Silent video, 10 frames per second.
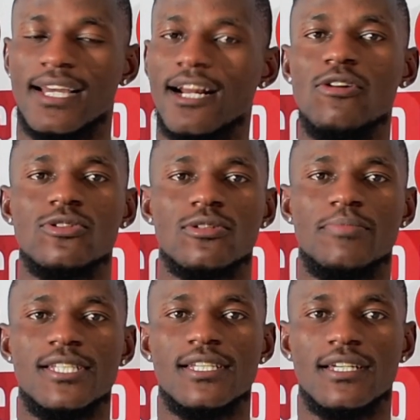ground,
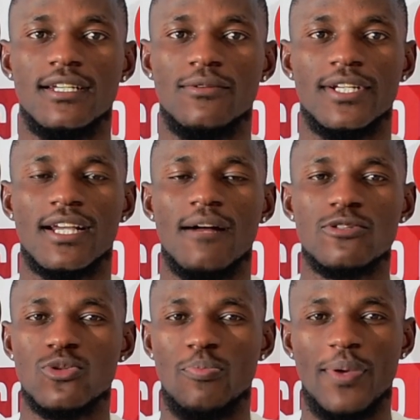basically, when it
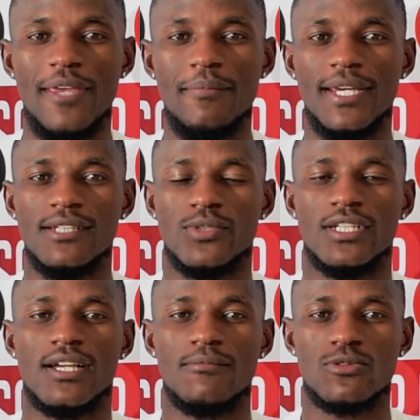comes to payment, when
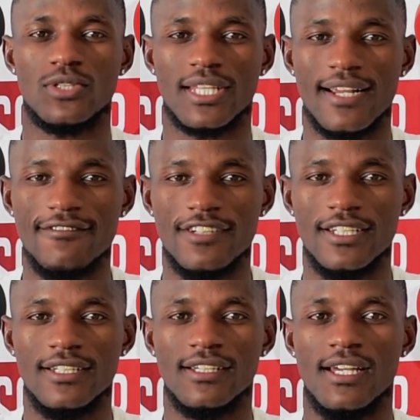it comes to
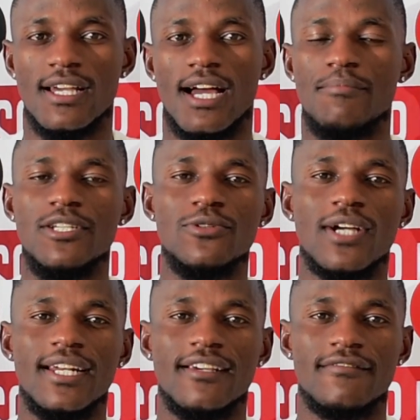traveling. I mean, you
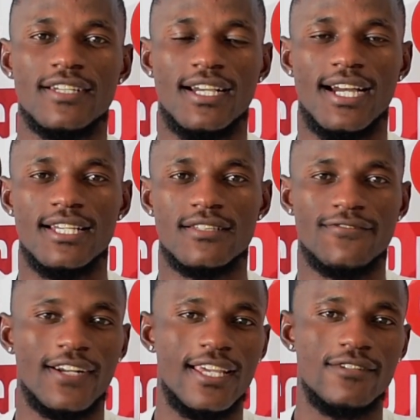can't have the guys
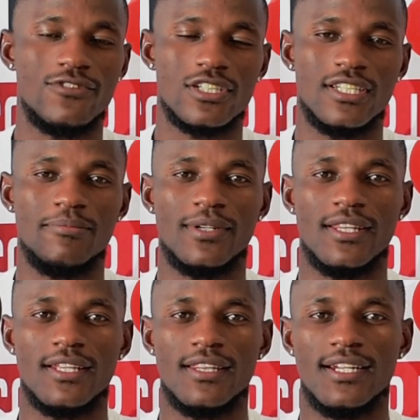flying, for example,
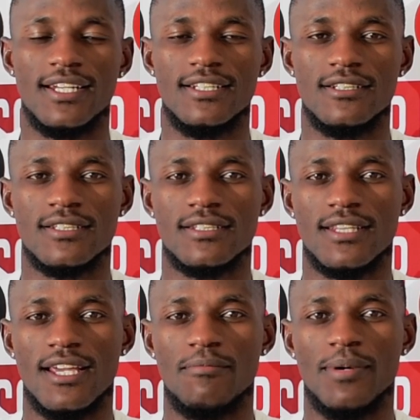and then the ladies
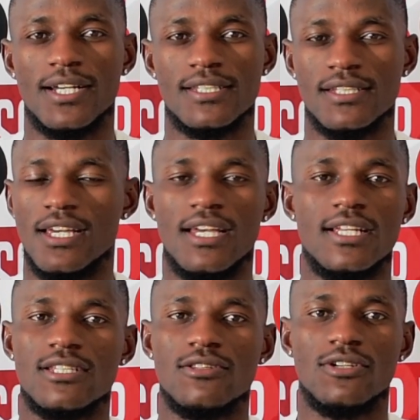take bus.
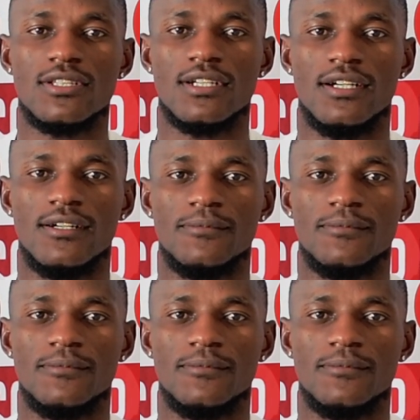It's not